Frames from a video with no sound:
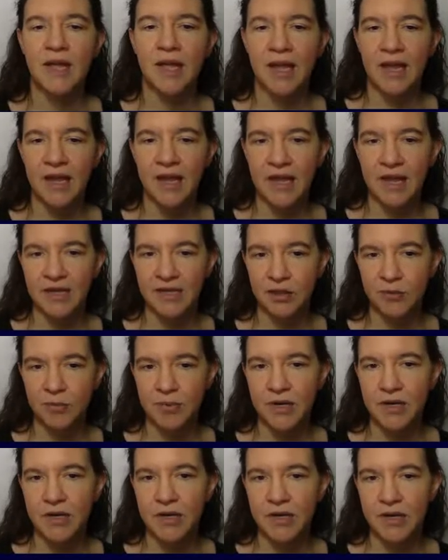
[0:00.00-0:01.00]

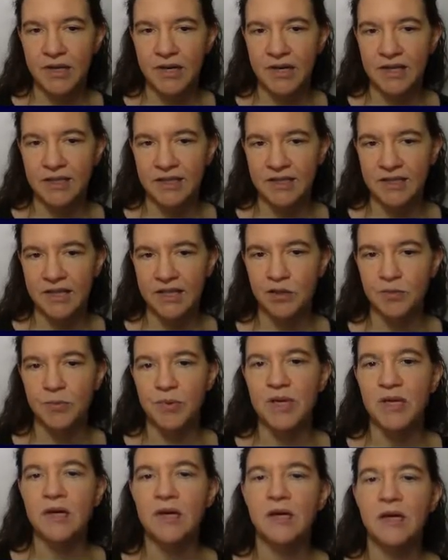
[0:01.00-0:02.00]
ASPR against
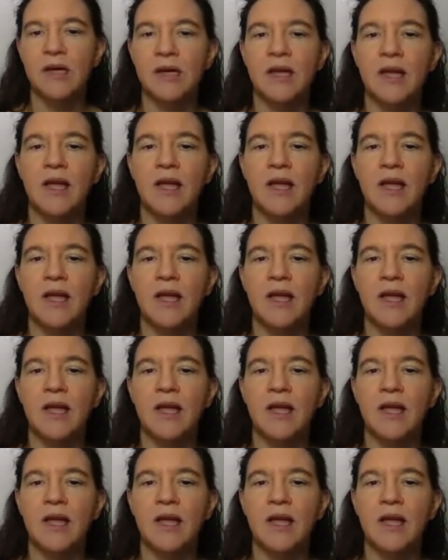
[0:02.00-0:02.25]
SPR,